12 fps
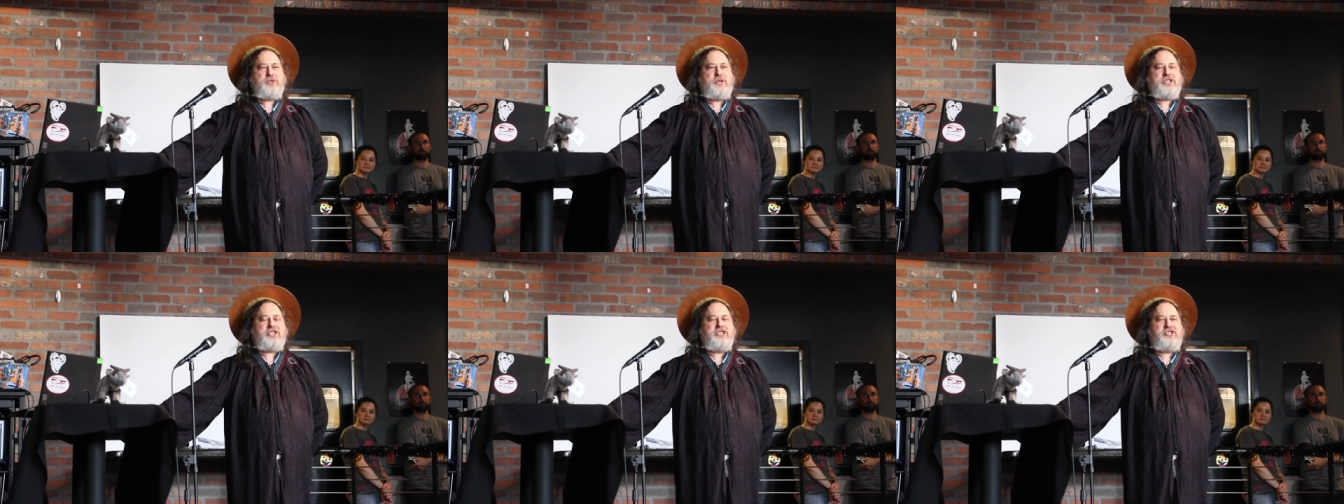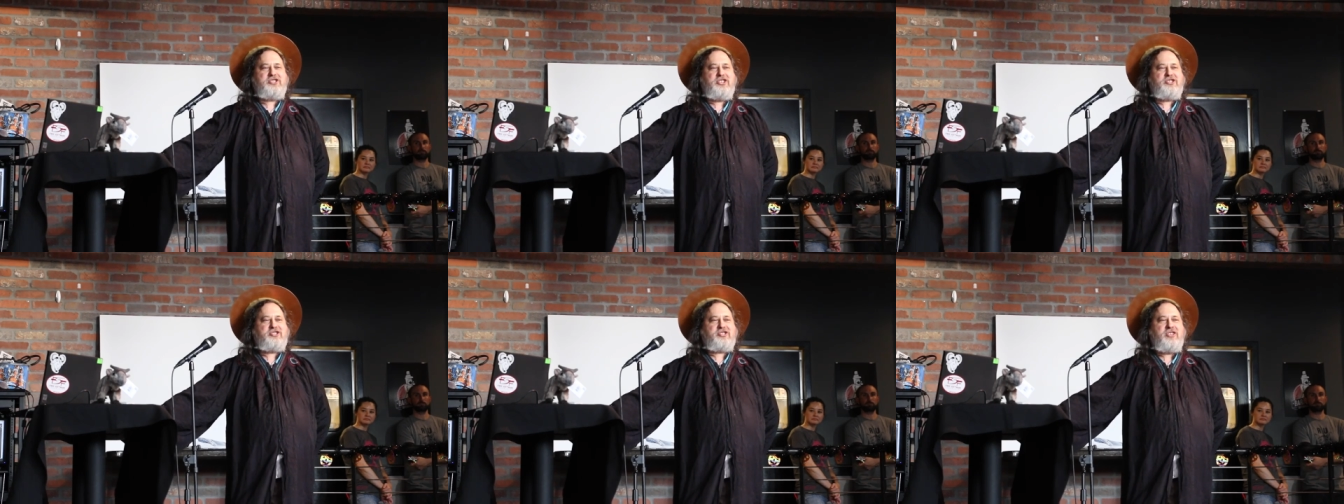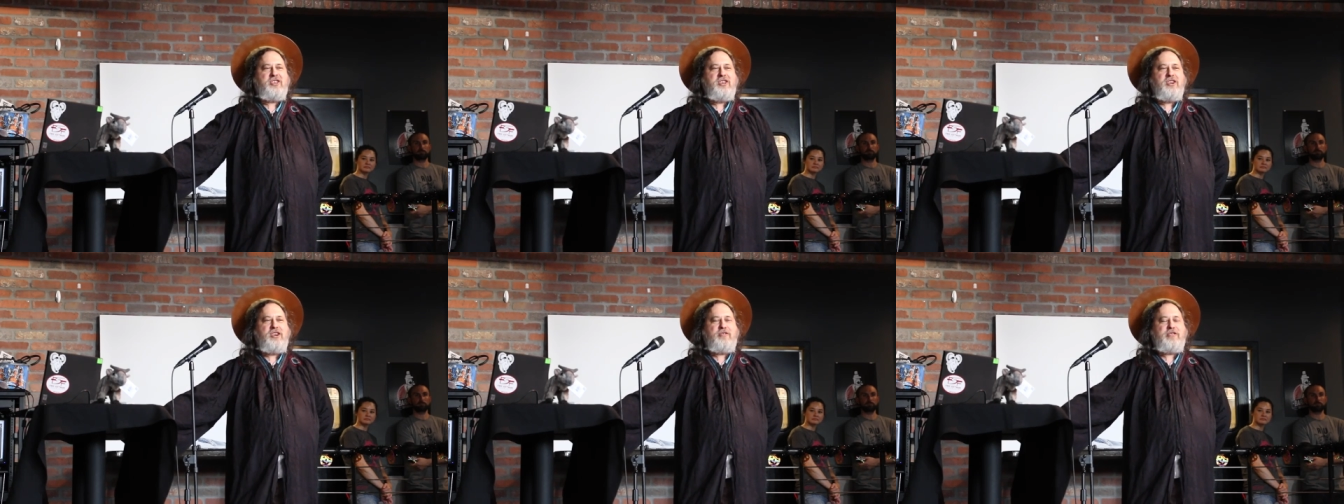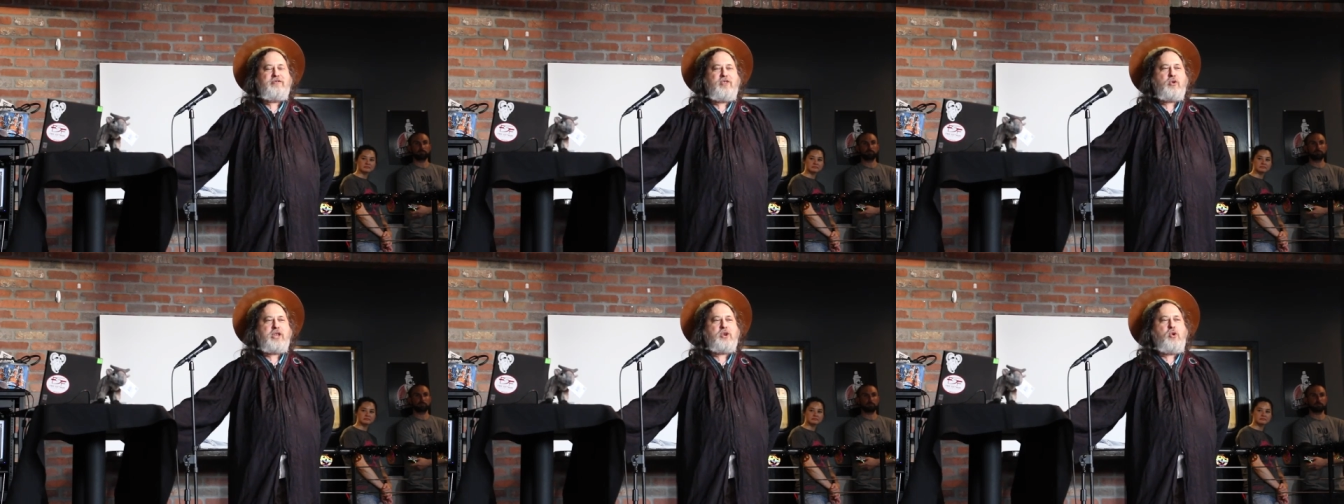which consists of
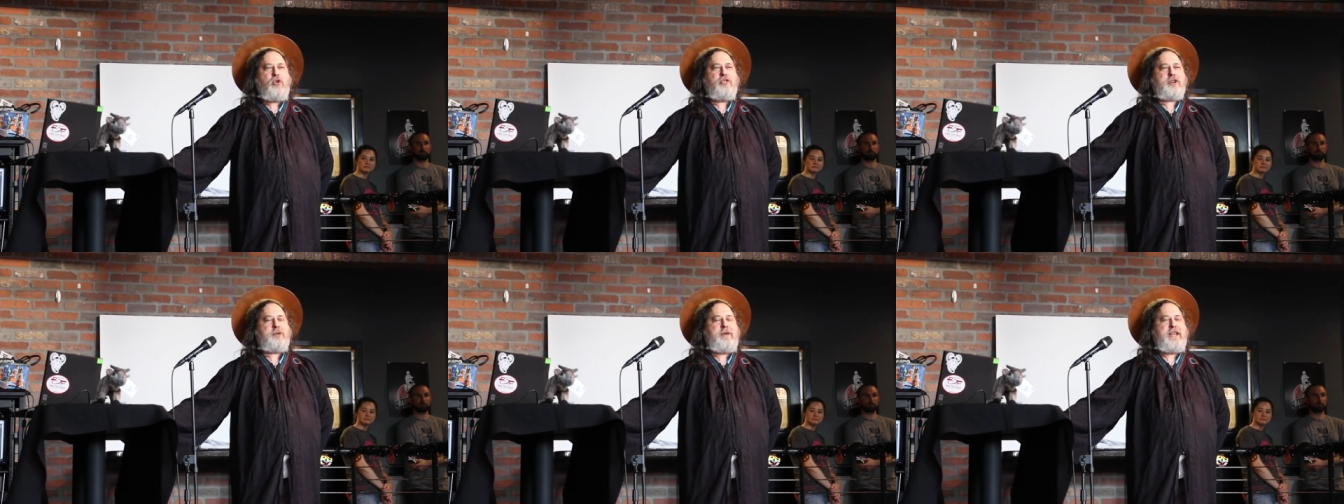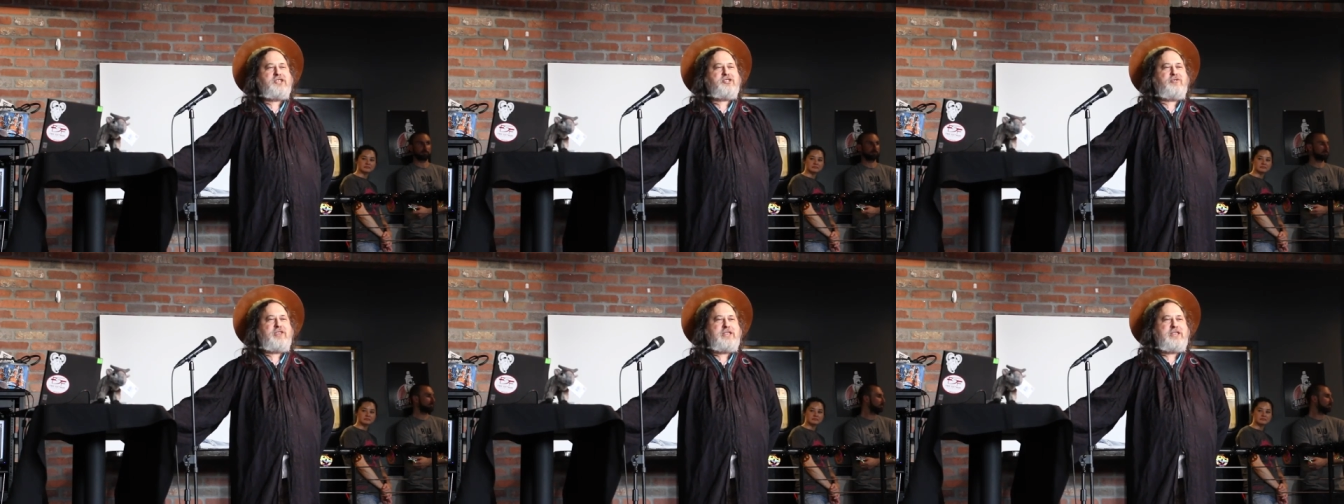invoking all the commands of